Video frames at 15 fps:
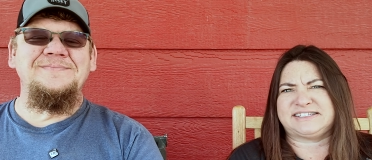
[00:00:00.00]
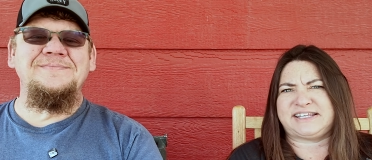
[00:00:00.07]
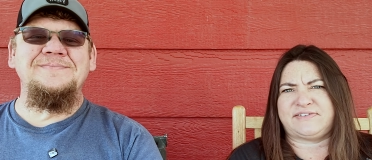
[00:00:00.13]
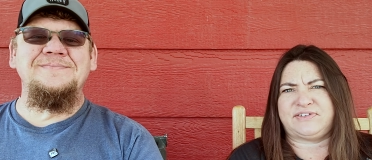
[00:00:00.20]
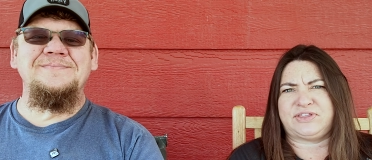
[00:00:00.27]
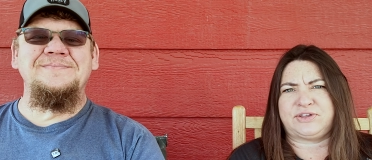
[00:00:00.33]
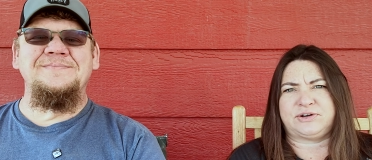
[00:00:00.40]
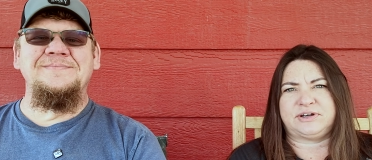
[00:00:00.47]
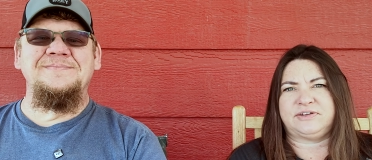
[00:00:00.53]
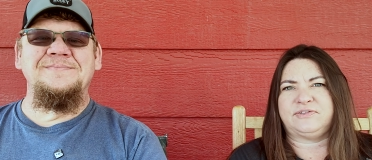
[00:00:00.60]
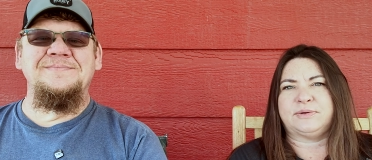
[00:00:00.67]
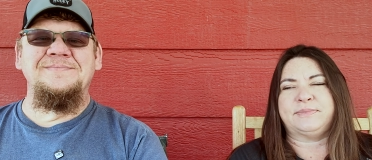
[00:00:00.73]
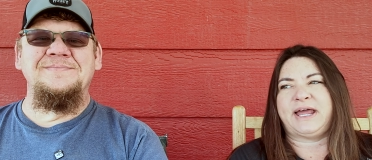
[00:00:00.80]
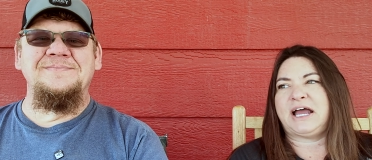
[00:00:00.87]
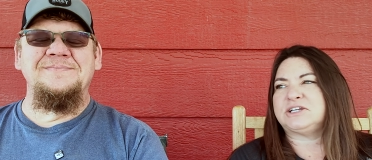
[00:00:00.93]
Speaker 1: 7:30
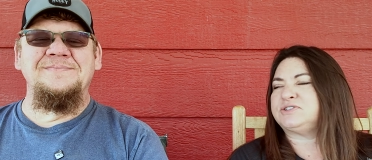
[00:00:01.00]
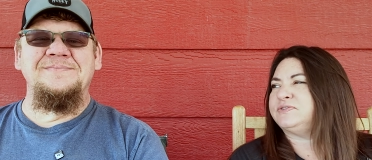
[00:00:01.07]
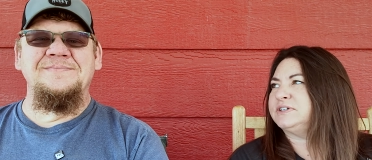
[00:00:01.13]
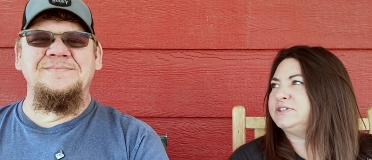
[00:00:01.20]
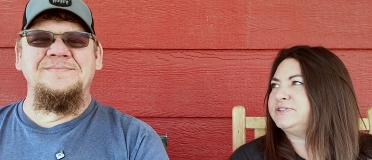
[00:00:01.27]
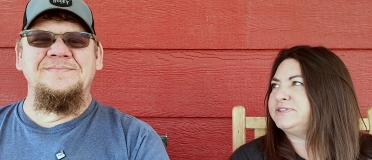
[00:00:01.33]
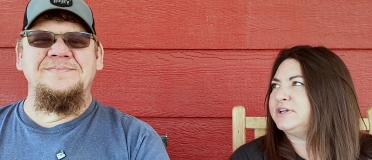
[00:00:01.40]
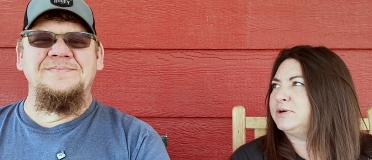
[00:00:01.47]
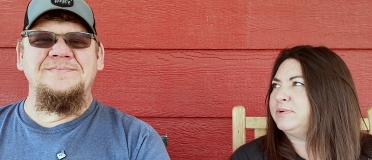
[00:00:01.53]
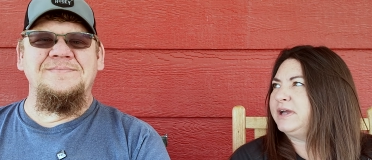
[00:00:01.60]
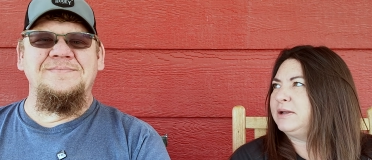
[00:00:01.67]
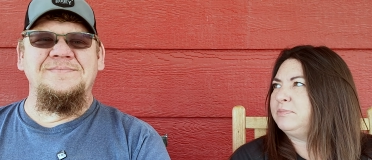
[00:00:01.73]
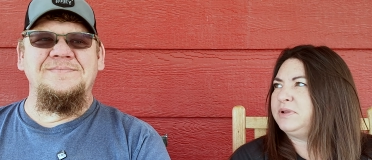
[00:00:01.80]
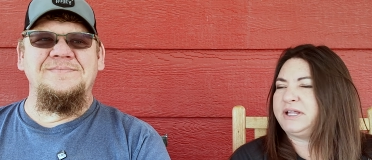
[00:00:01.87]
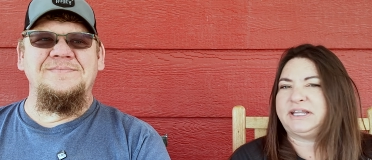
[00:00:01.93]
from Nashville. So we
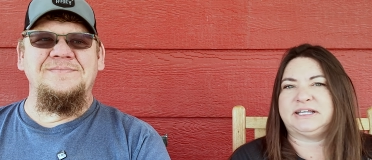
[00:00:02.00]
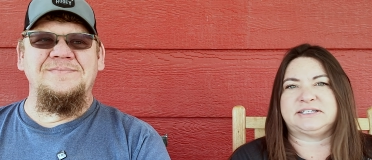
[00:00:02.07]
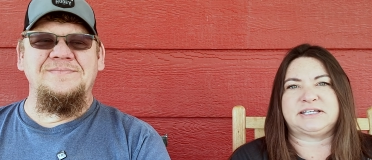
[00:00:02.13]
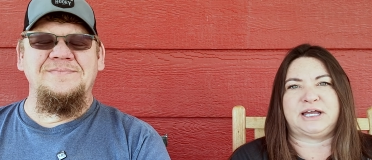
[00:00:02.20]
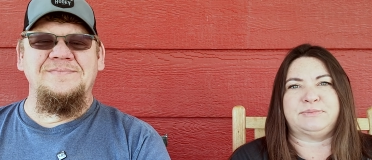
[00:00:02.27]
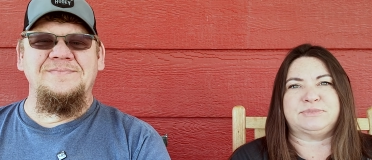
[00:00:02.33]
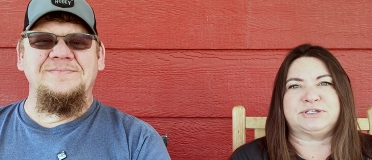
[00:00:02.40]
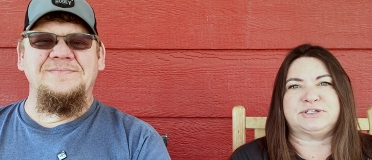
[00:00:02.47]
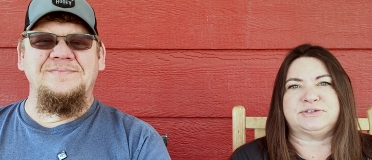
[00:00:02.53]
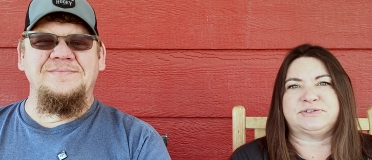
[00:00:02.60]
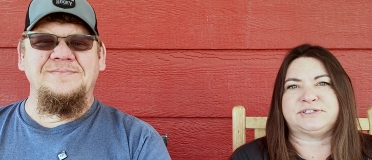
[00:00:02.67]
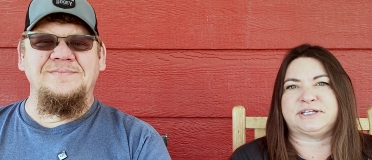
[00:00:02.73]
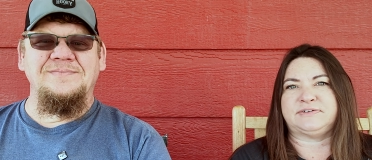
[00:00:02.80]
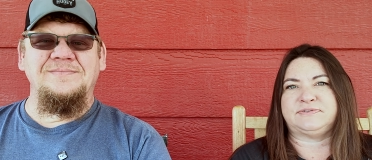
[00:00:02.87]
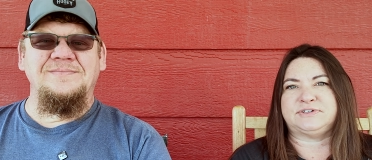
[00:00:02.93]
had plenty of time to do
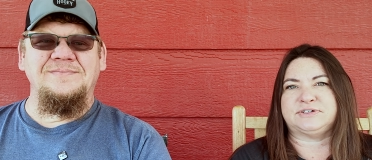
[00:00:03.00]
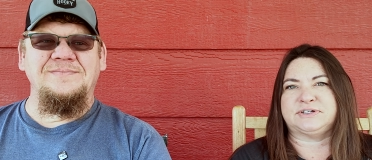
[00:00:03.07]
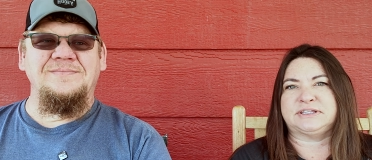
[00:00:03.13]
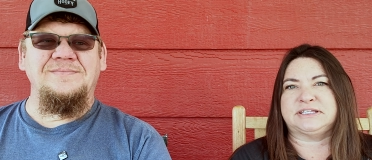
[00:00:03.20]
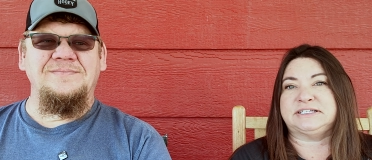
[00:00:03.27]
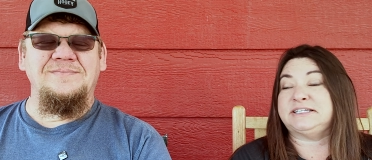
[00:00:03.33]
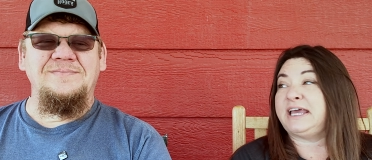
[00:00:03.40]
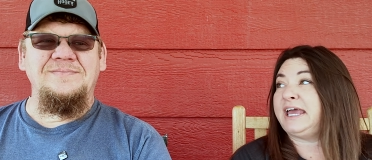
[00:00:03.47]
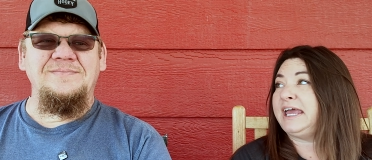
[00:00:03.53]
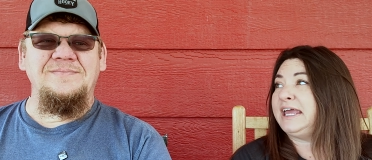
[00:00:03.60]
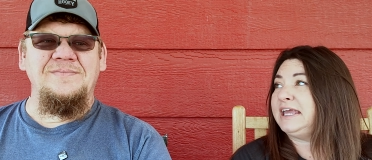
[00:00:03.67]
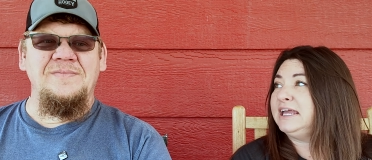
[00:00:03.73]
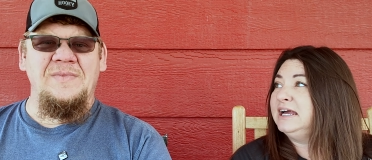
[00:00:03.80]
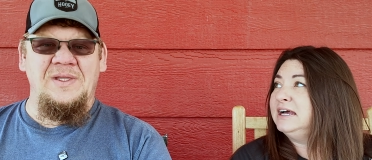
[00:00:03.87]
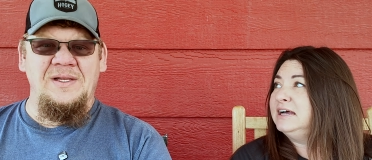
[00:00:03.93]
stuff during the
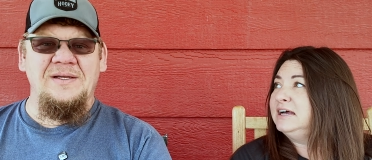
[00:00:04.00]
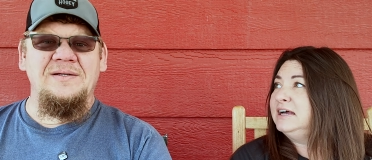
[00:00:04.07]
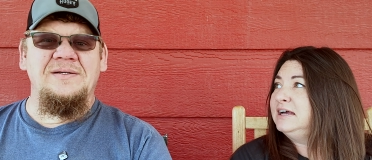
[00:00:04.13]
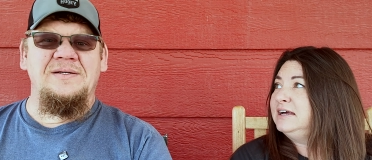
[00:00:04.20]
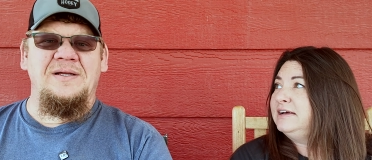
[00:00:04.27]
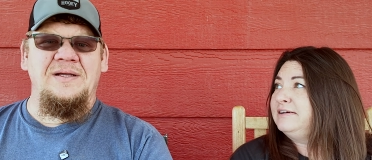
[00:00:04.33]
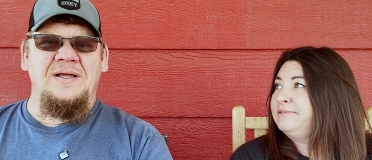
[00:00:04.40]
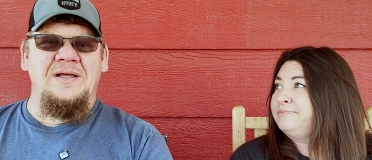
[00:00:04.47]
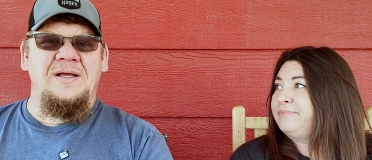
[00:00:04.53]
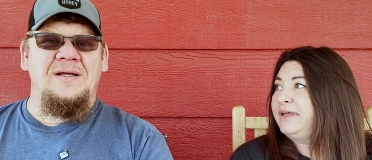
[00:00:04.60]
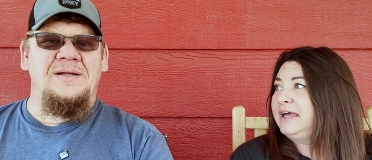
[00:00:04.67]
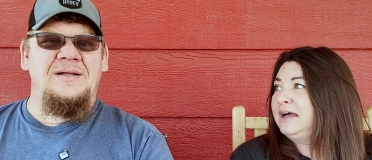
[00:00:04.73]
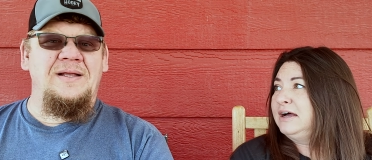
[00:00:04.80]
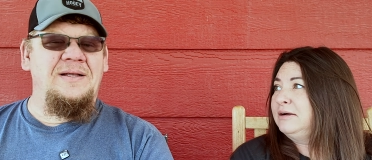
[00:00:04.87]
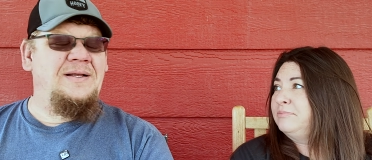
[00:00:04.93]
day.
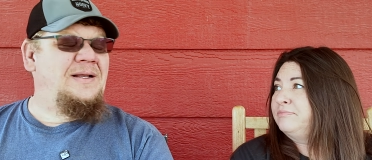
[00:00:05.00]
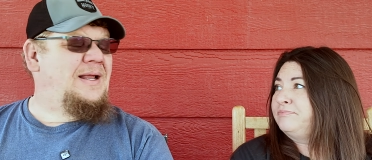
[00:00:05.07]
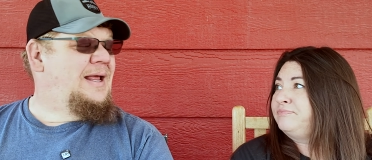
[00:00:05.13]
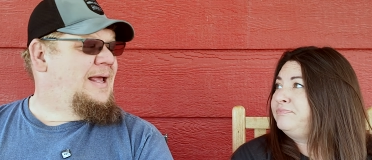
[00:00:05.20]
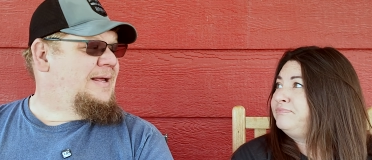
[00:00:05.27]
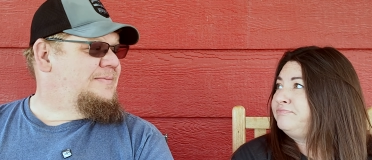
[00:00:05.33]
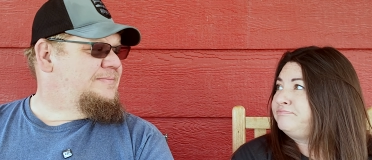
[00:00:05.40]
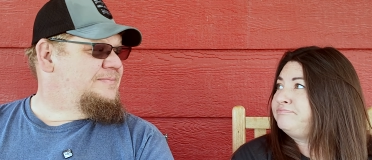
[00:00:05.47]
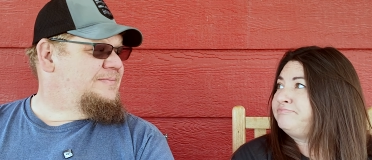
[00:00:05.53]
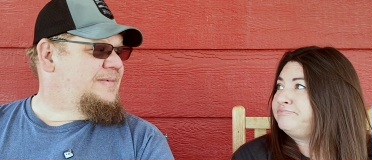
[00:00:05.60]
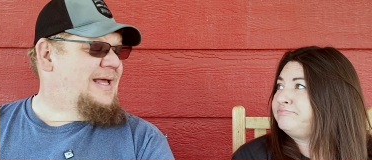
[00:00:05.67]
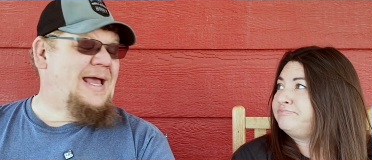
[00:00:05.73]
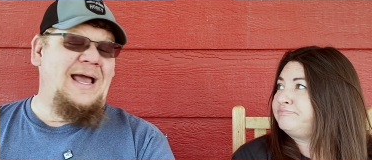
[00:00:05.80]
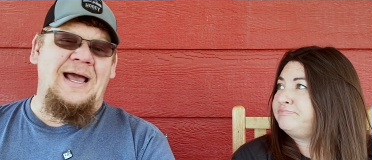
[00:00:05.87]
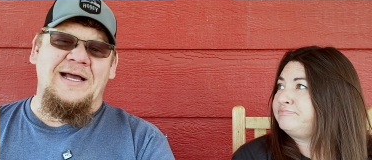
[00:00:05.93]
Um,
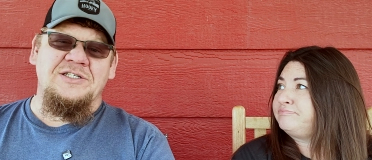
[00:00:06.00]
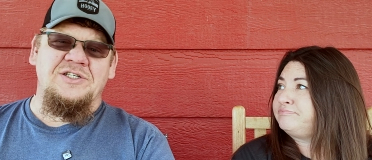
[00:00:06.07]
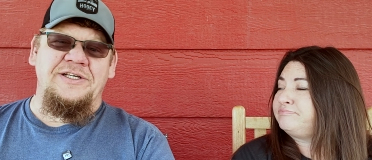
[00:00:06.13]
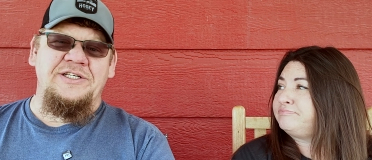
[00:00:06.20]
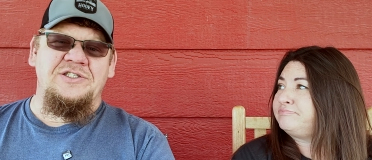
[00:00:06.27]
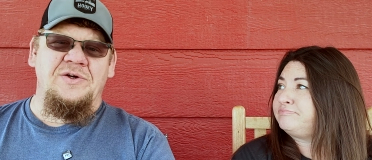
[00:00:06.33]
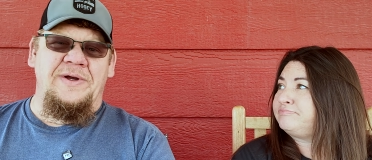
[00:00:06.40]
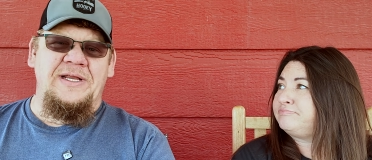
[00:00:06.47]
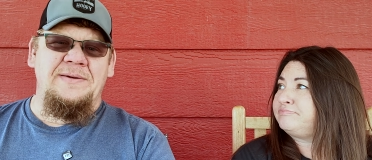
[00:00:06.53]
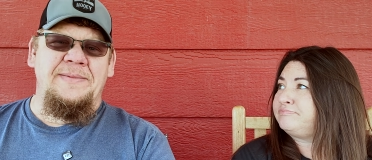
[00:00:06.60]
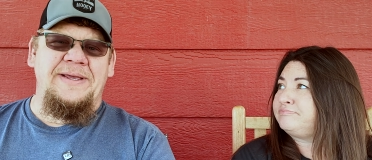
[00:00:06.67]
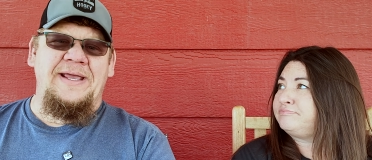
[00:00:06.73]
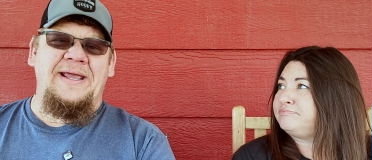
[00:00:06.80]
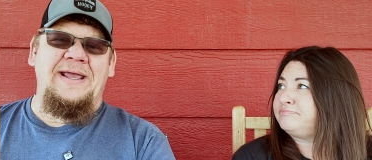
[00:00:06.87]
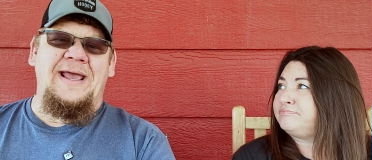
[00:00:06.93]
Speaker 2: Ashley joined
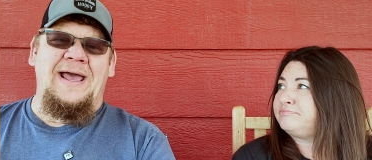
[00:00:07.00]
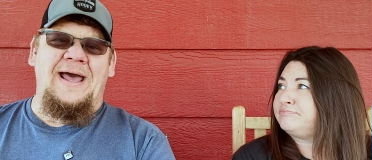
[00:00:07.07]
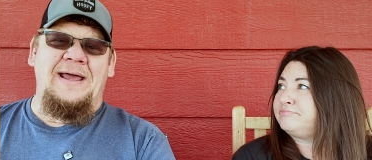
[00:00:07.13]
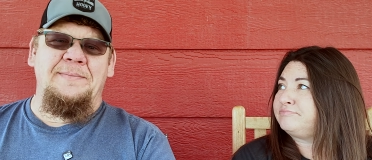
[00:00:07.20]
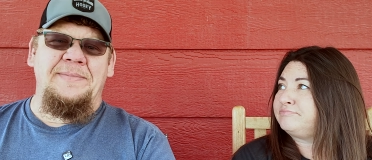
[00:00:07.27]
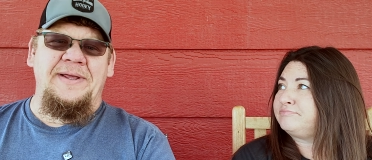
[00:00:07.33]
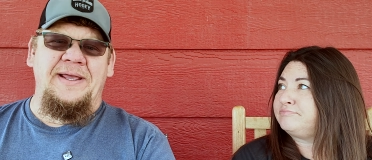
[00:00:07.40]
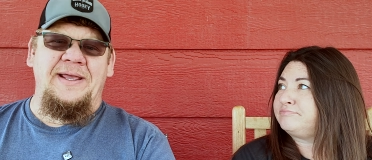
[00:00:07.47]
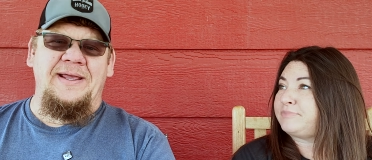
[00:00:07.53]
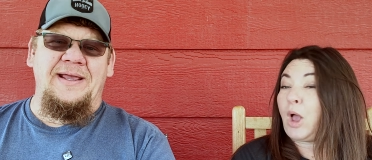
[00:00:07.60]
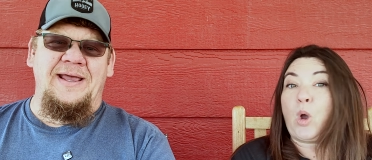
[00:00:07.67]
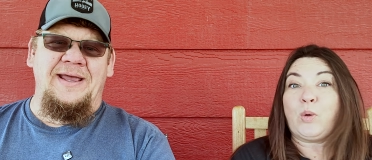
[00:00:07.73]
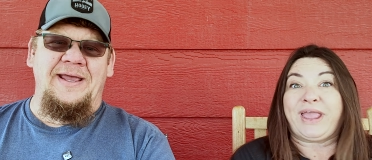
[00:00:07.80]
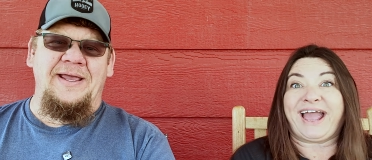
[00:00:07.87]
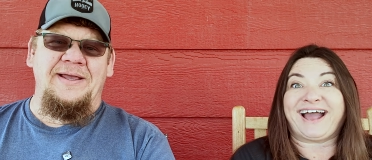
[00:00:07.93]
me at being
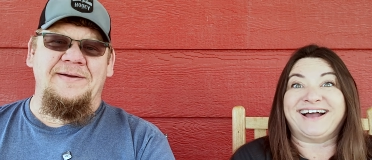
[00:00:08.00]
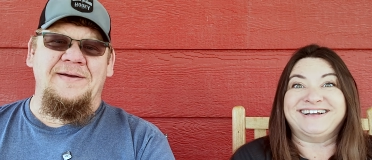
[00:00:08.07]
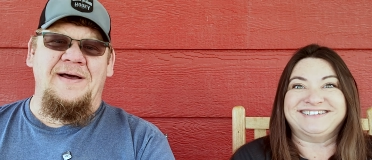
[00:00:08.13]
oh, a